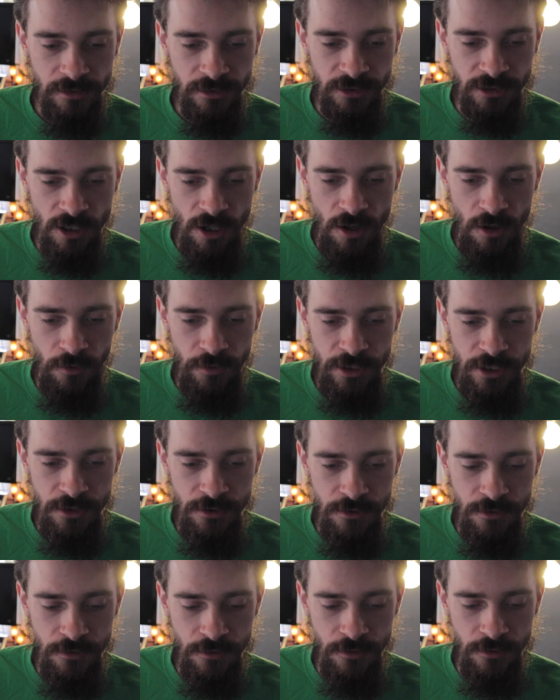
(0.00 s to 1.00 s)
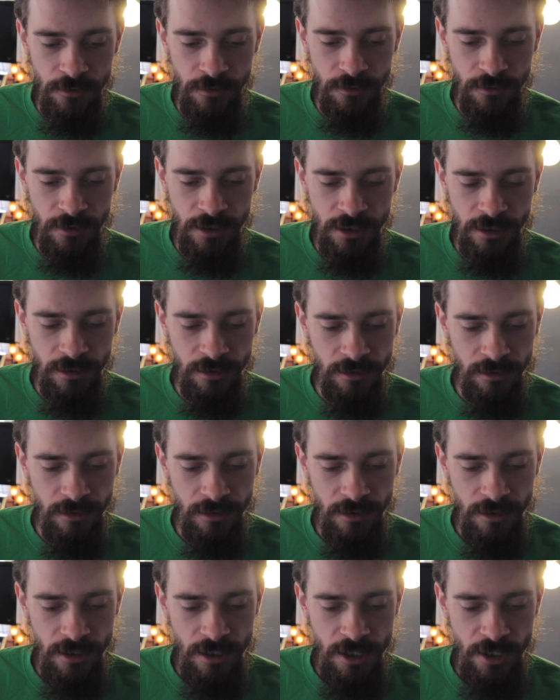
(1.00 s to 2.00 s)
So you
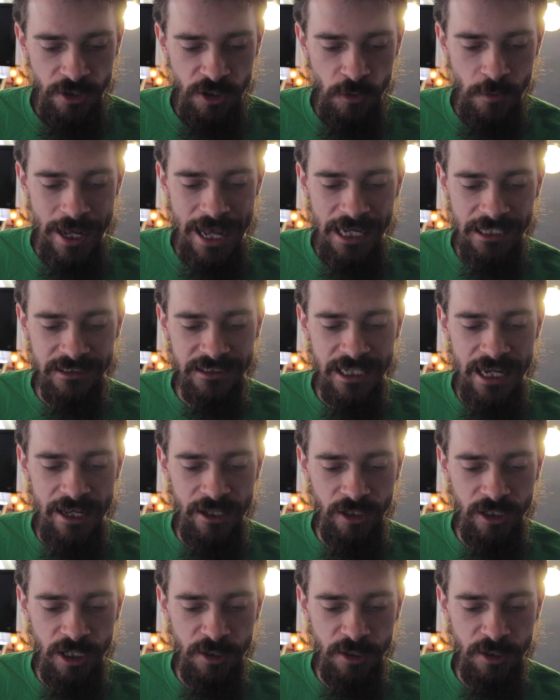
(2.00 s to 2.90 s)
exile